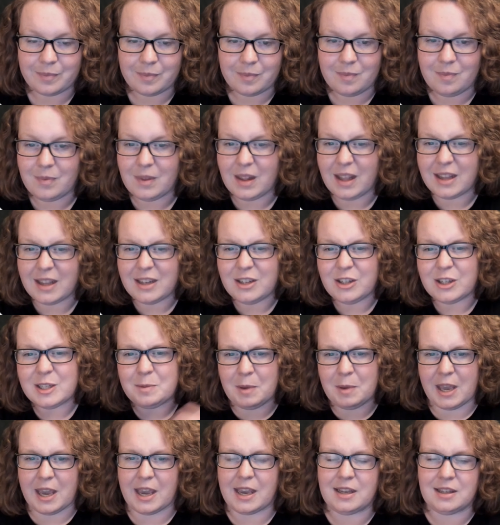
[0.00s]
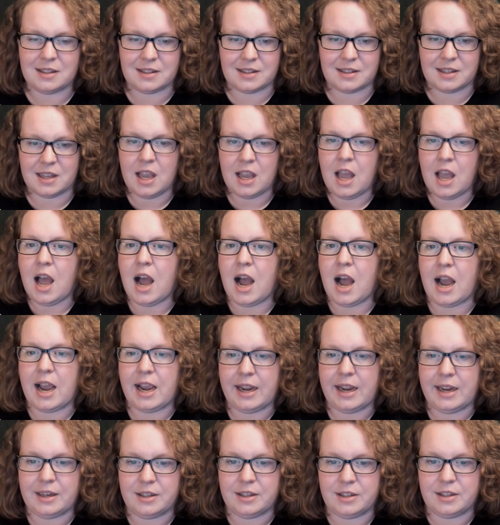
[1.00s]
Just because
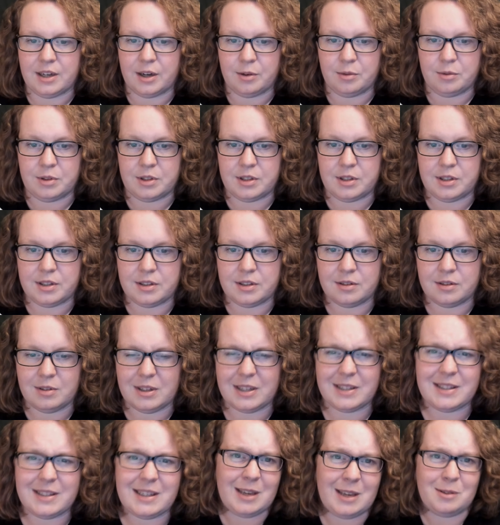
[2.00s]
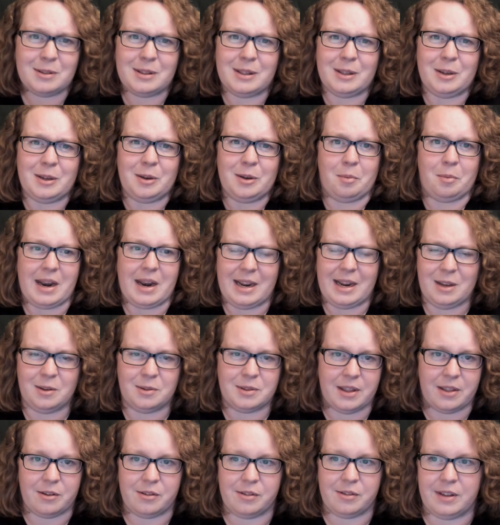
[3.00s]
I use Loom and I use
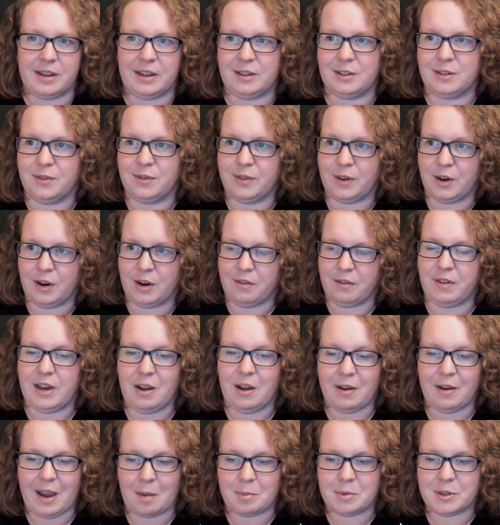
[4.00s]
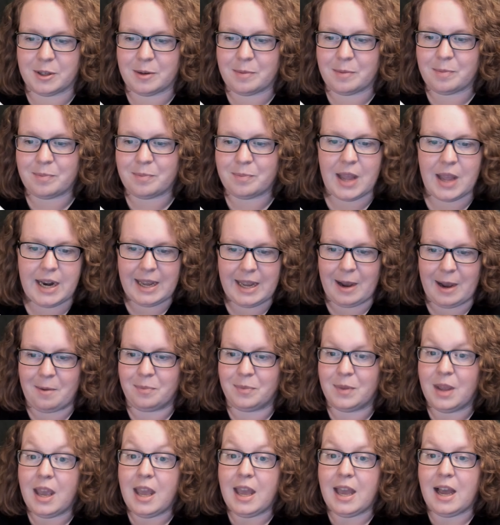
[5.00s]
other things for video capture. Anyhow,
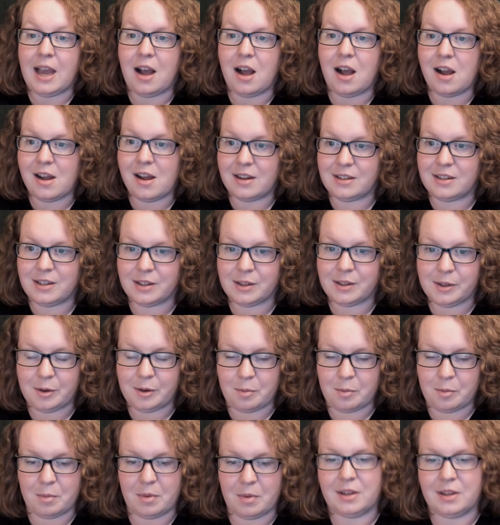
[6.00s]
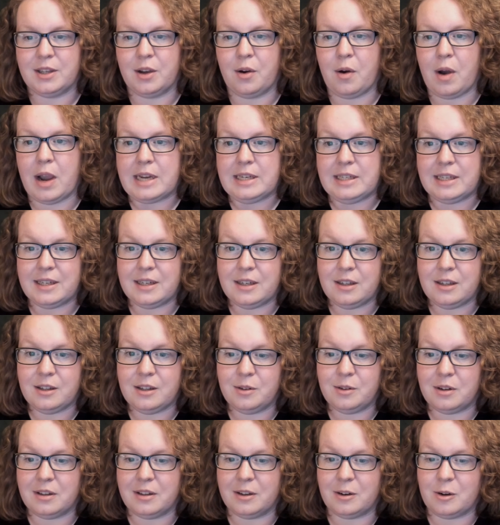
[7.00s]
on to Loom. So I did include a
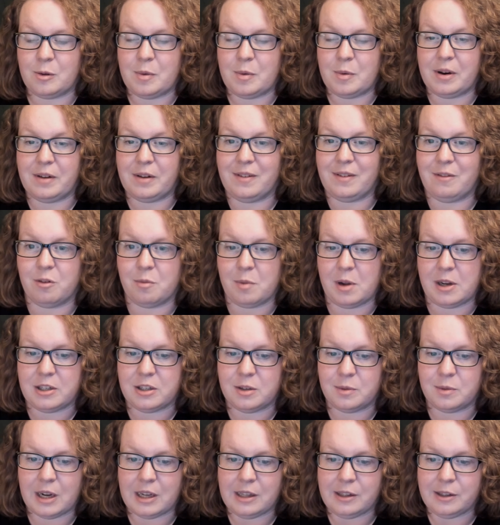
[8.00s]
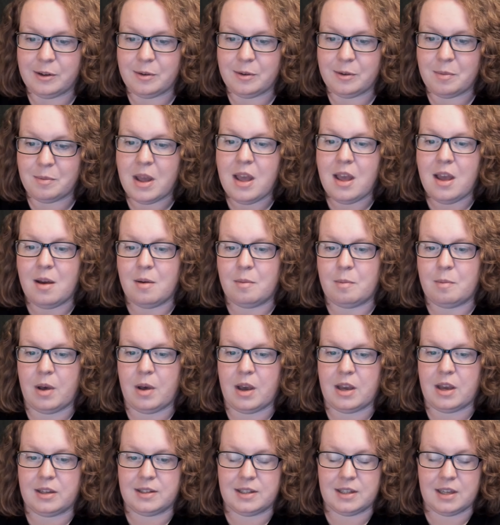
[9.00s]
little bit of information about Loom,
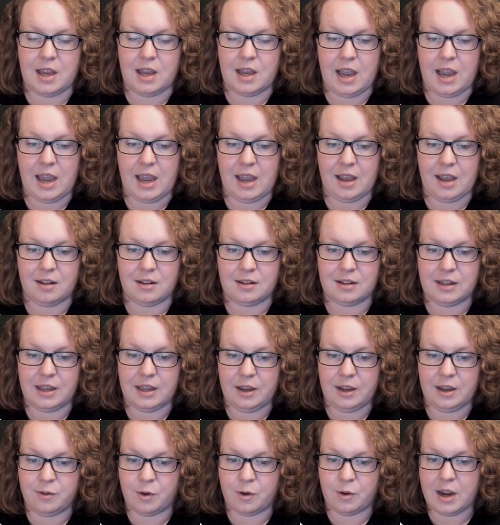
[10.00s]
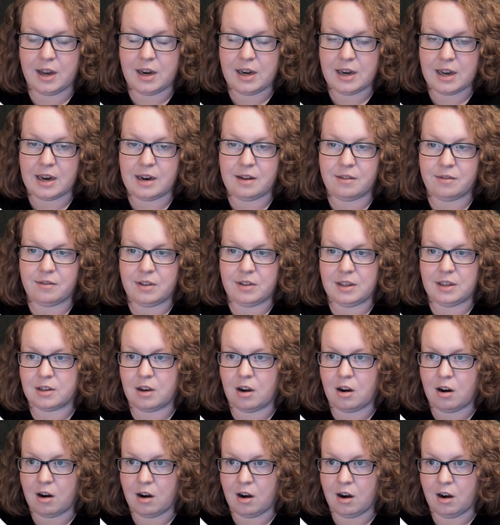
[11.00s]
plus a link for it. None of these
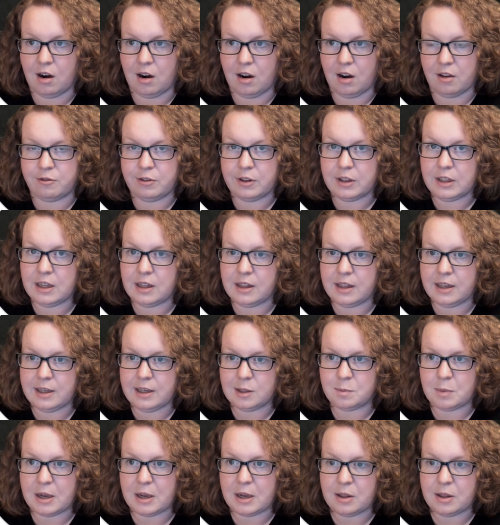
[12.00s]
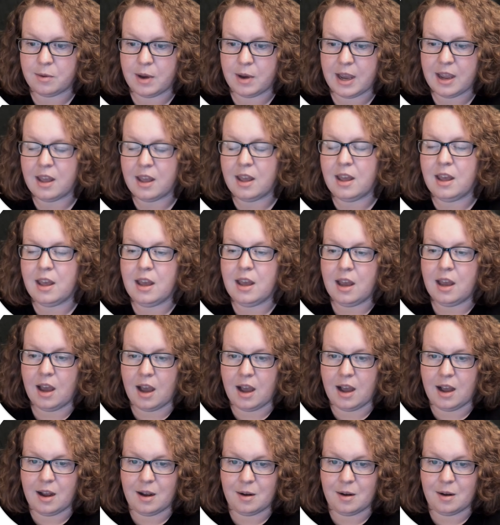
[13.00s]
are affiliate links, by the way.
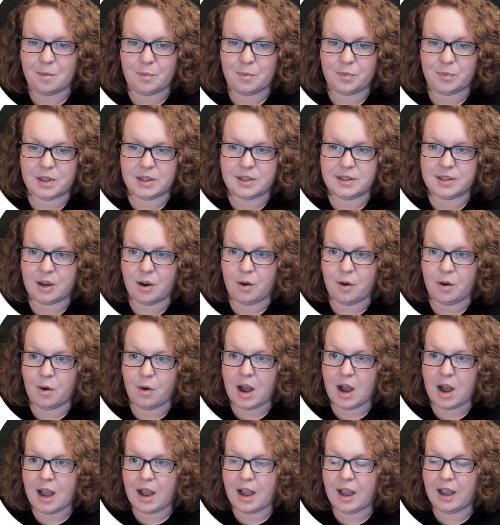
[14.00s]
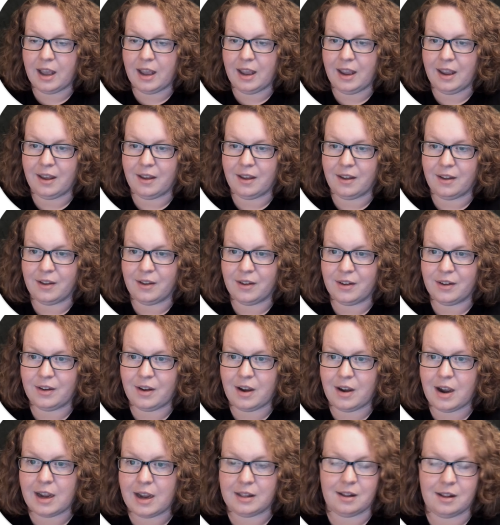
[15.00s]
So I
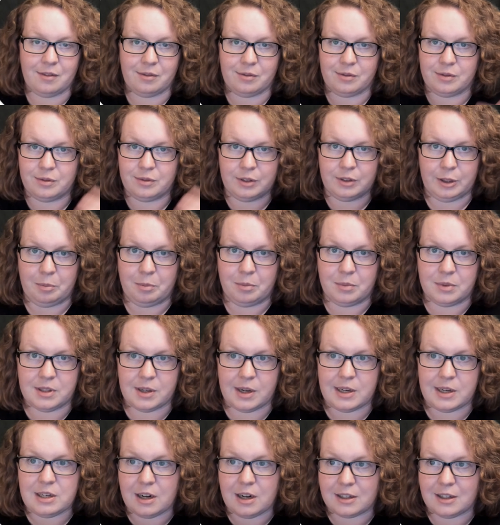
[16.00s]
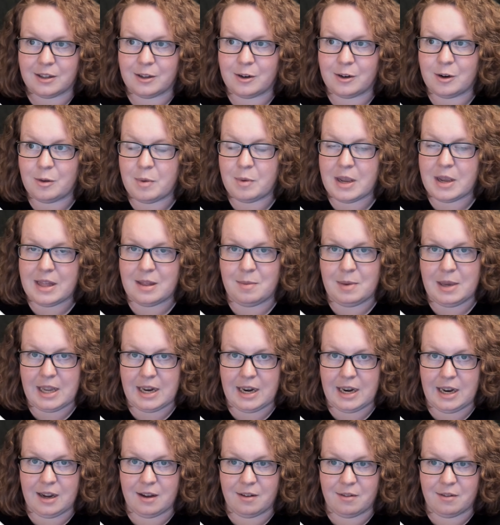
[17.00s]
love Loom. So I talked a little bit in the
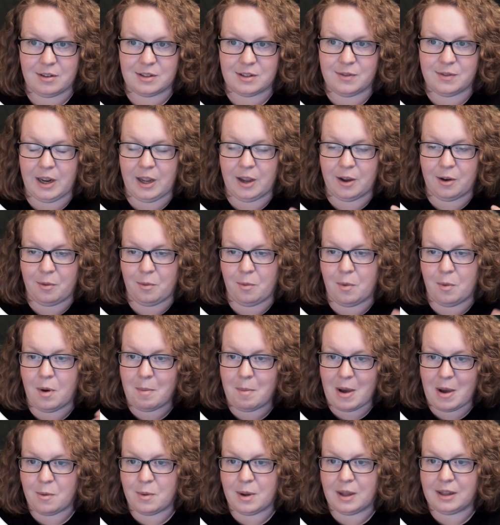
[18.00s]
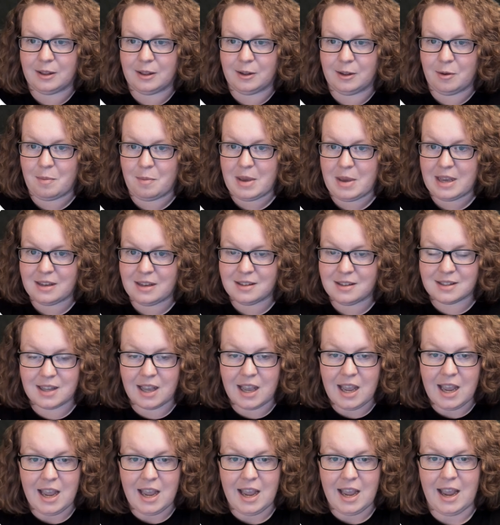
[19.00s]
beginning of this video about what Loom is,
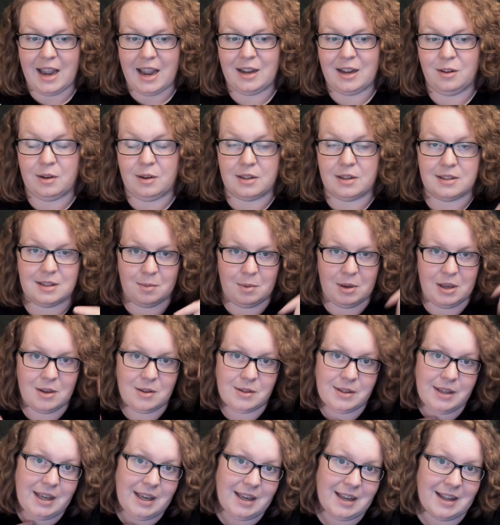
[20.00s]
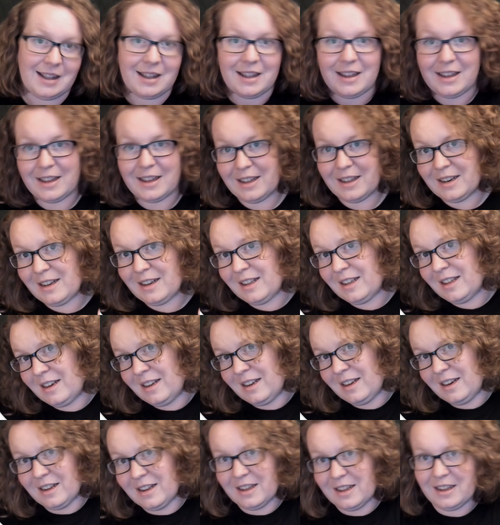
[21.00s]
and you can see me using it. La, na, na,
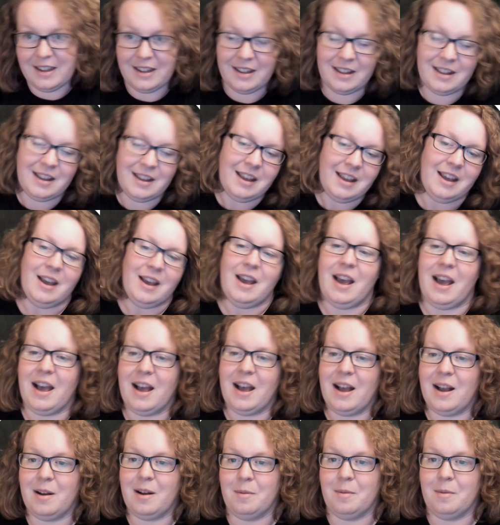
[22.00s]
na, na.